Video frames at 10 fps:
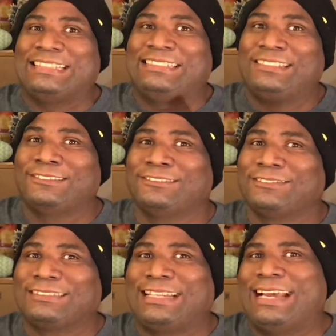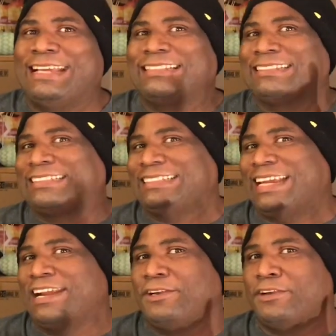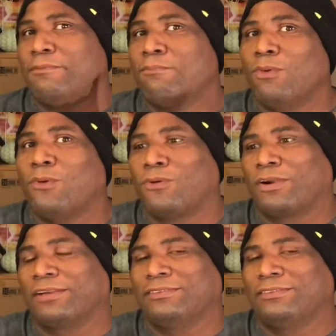do like the standard more.